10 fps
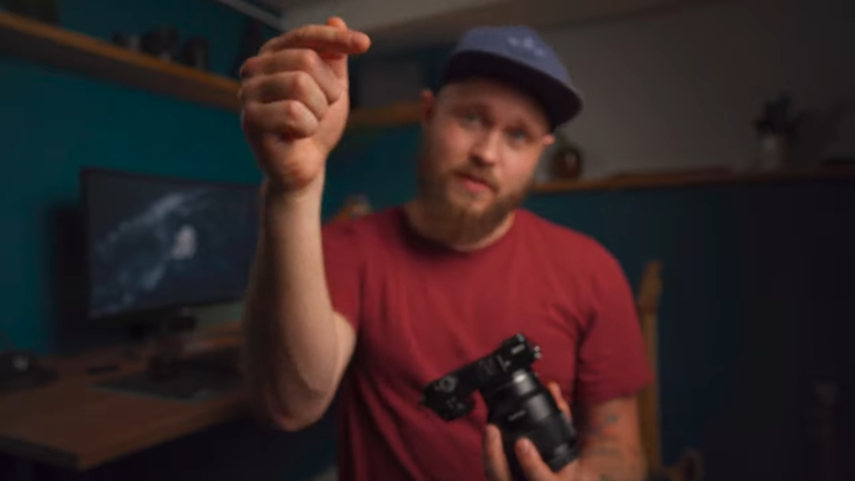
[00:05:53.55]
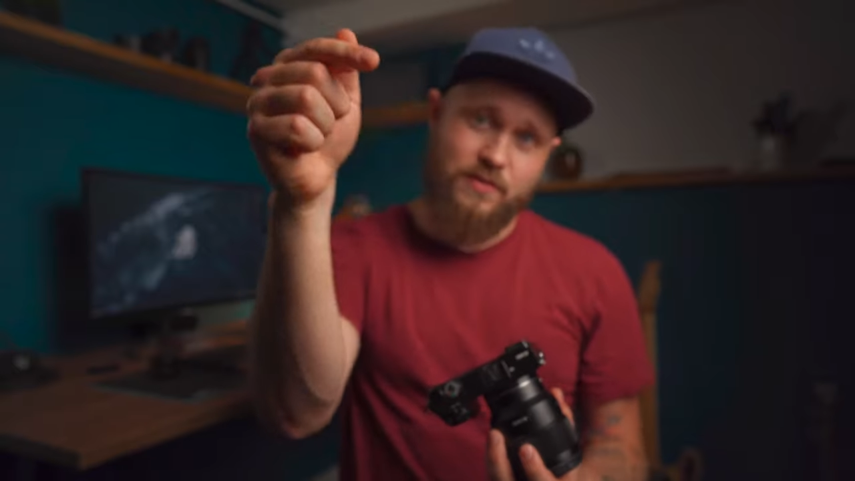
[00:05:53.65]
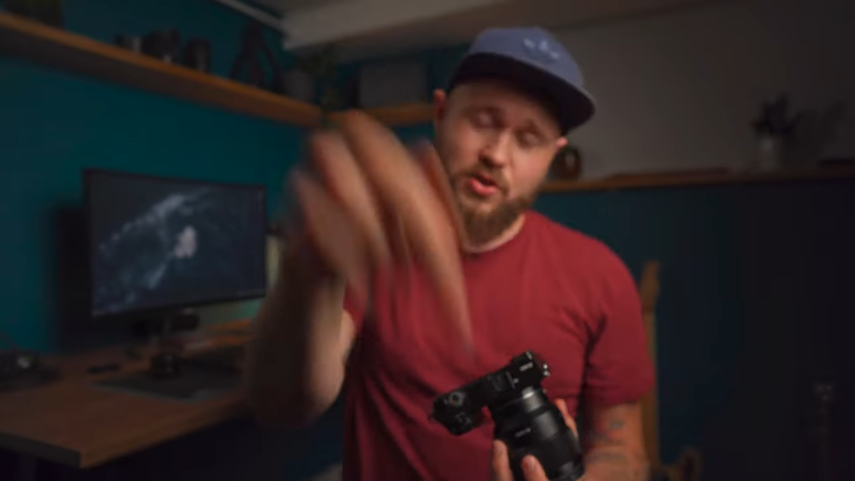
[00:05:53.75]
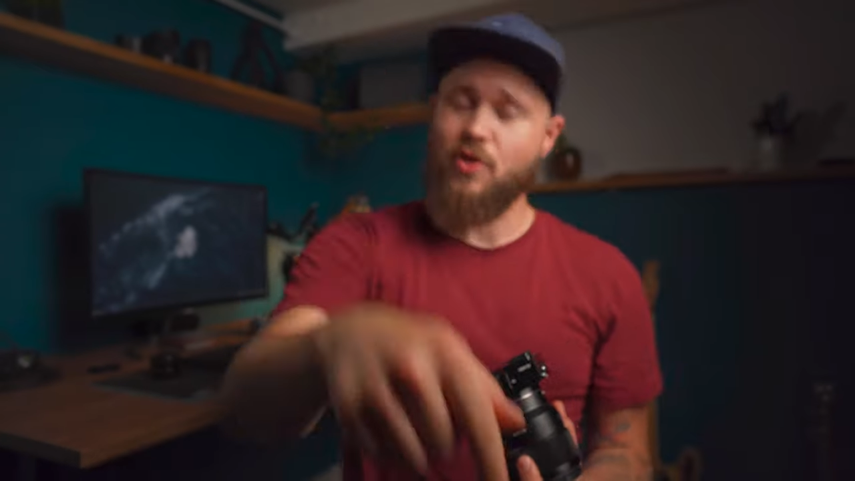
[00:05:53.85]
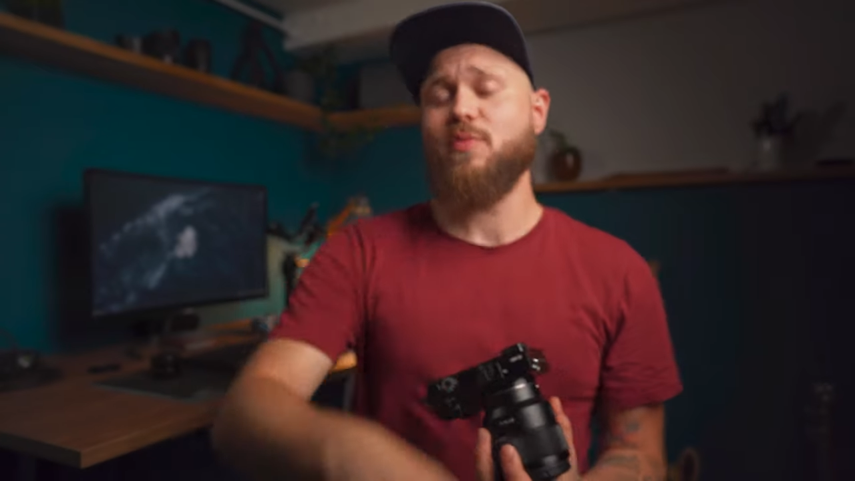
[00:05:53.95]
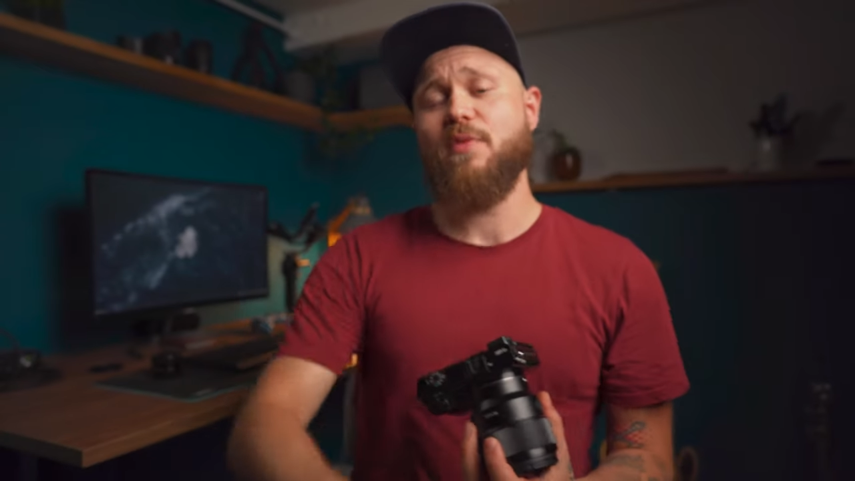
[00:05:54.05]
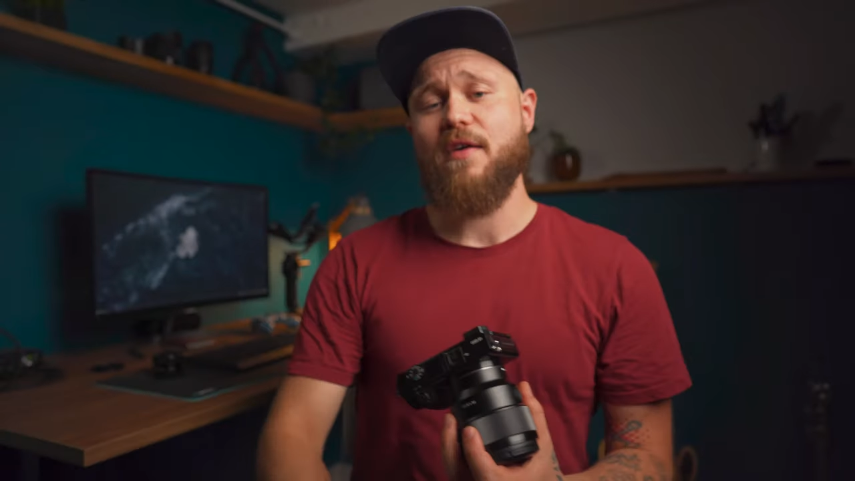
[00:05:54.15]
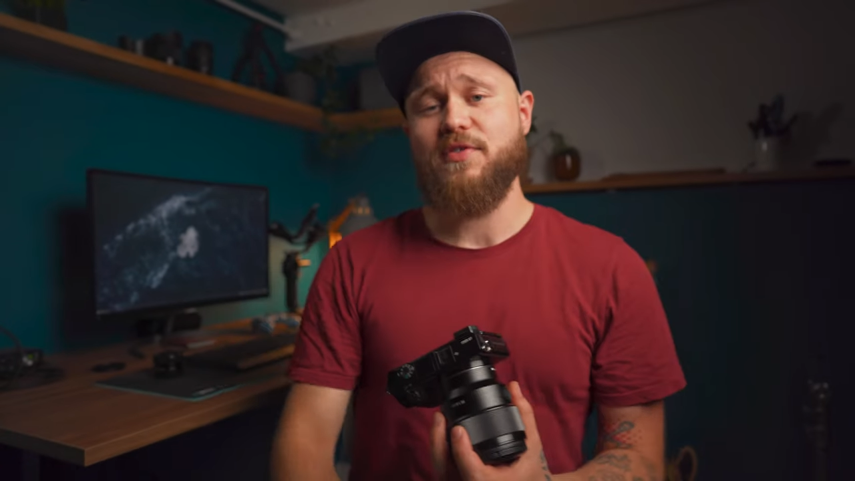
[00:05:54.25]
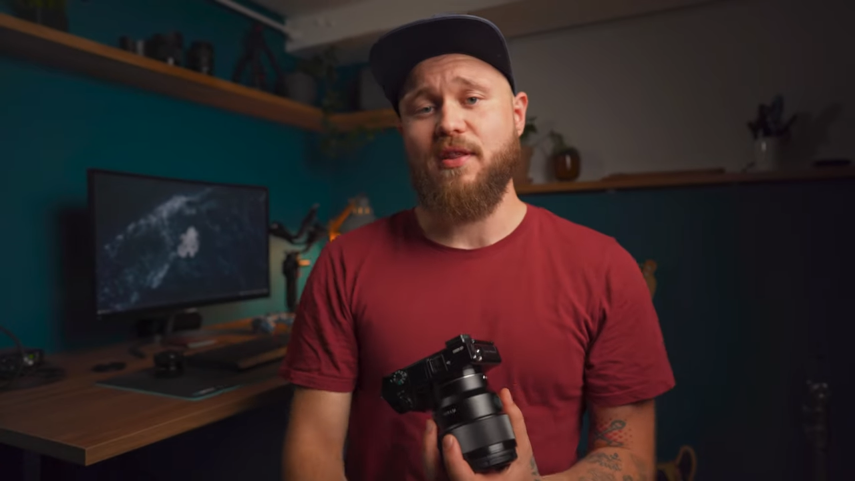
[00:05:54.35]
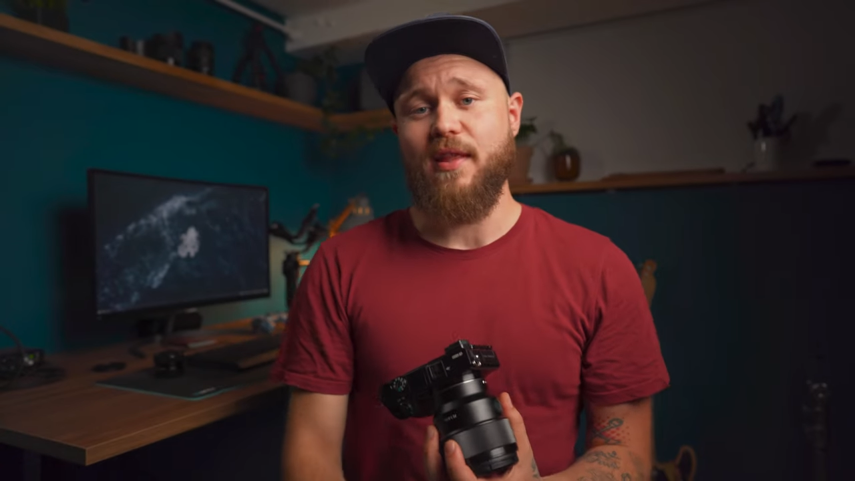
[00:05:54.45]
Show some
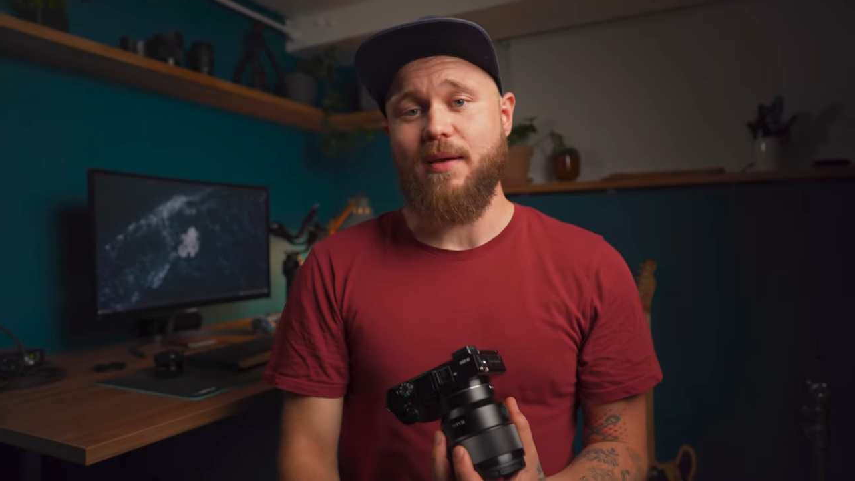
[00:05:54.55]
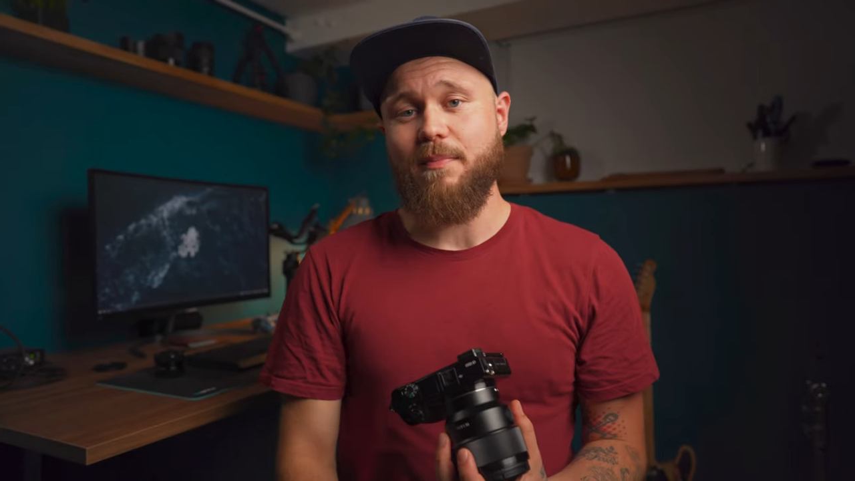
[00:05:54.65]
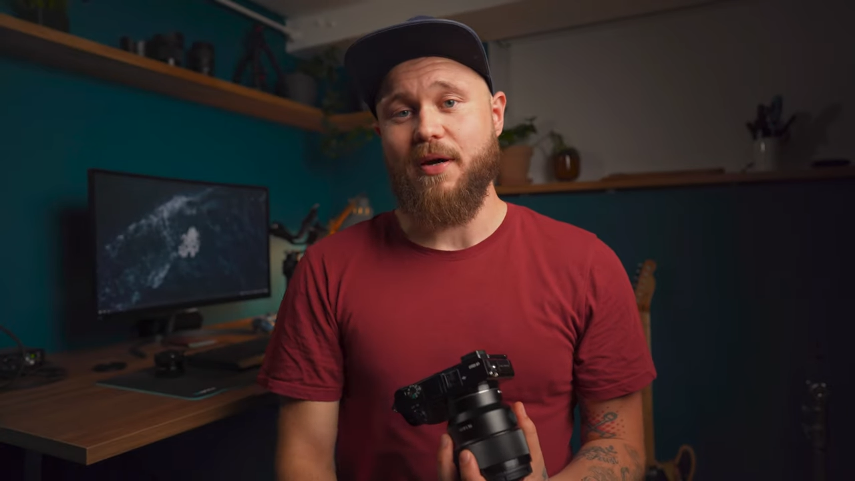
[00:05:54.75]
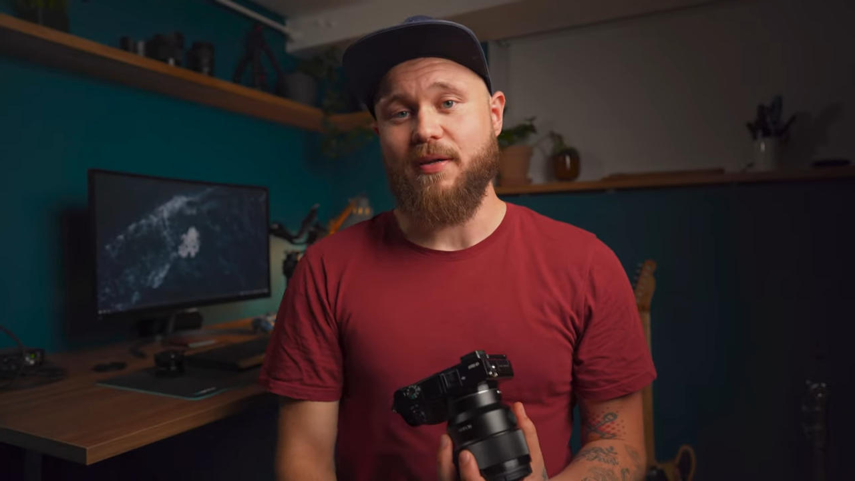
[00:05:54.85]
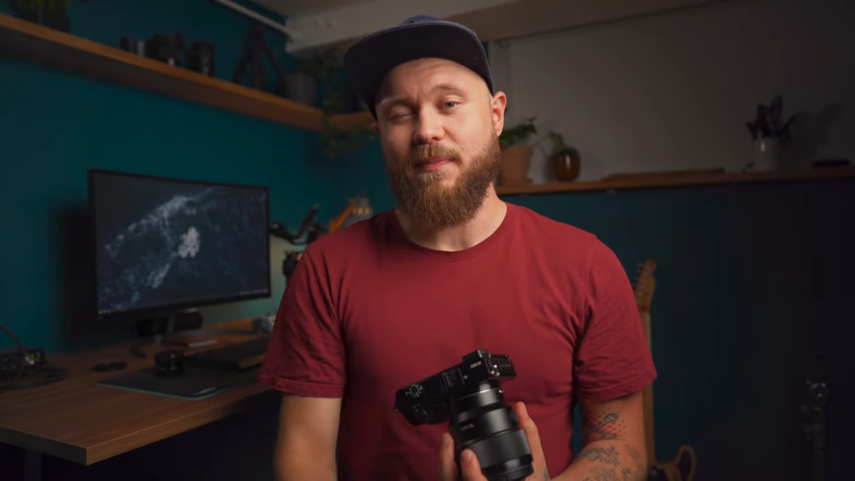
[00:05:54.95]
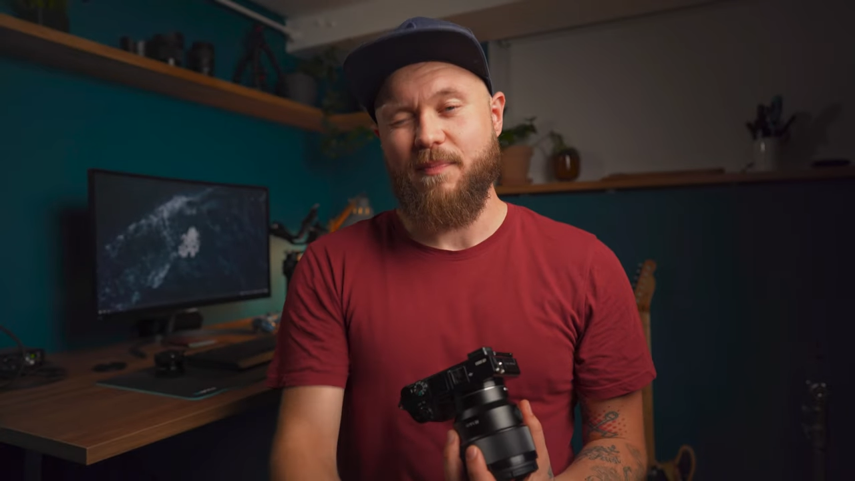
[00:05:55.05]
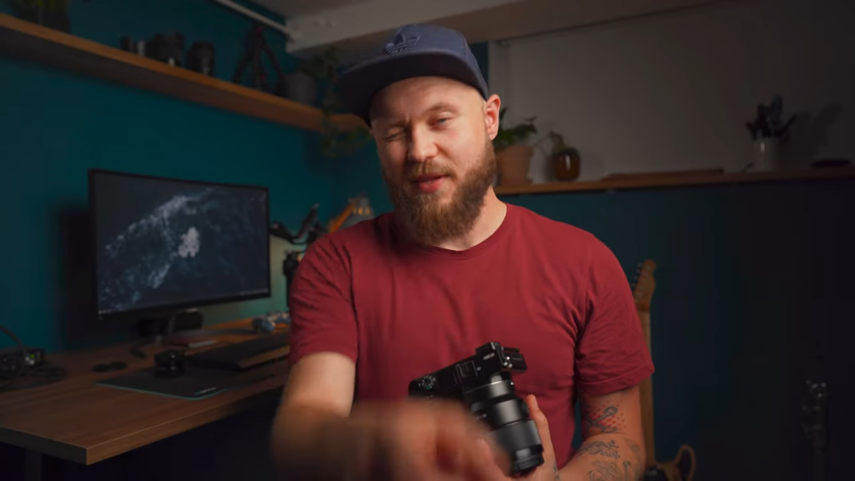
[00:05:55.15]
love to the like button,